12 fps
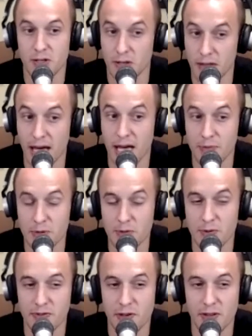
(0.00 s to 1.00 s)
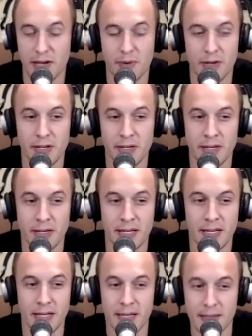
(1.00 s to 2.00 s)
a lot of people will feel that way.
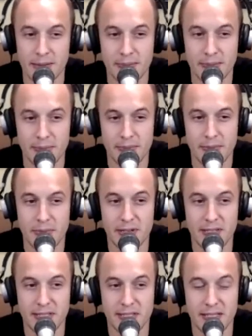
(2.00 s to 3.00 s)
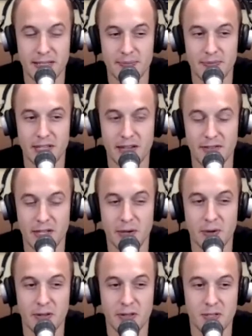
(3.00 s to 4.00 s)
But, if they
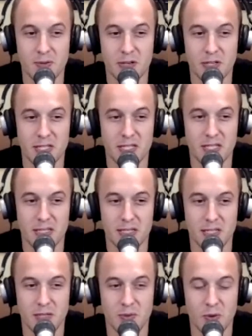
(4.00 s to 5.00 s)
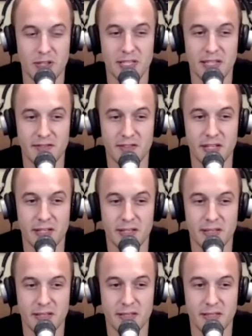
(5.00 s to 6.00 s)
go to this where it's just a 1-day event
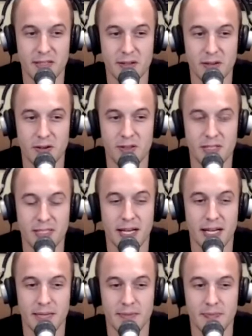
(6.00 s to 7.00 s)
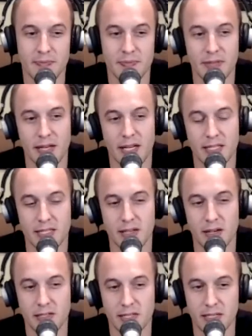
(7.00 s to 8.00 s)
all the time, that
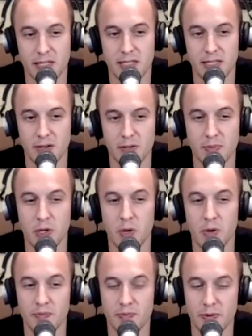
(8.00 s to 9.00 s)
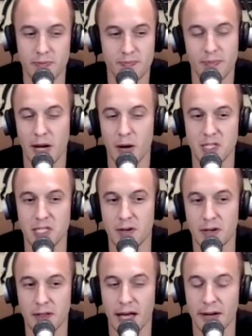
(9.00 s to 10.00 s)
sucks. Like, you blow a power
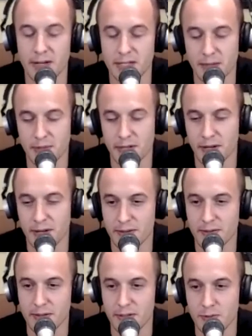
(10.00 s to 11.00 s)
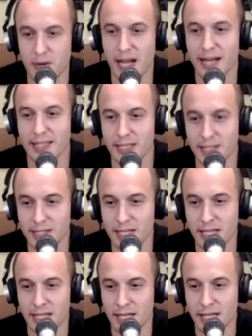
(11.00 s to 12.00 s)
steering line or something on practice,
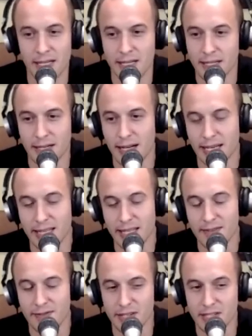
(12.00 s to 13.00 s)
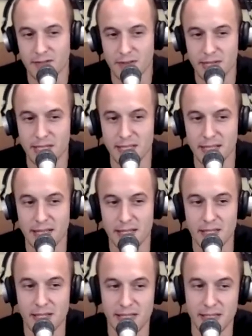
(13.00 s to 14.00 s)
you're not getting that fixed for the rest of the day, and
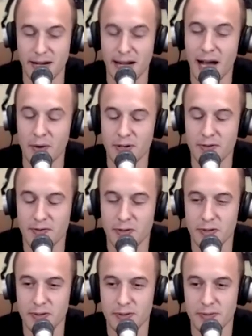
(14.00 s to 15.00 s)
you're out a full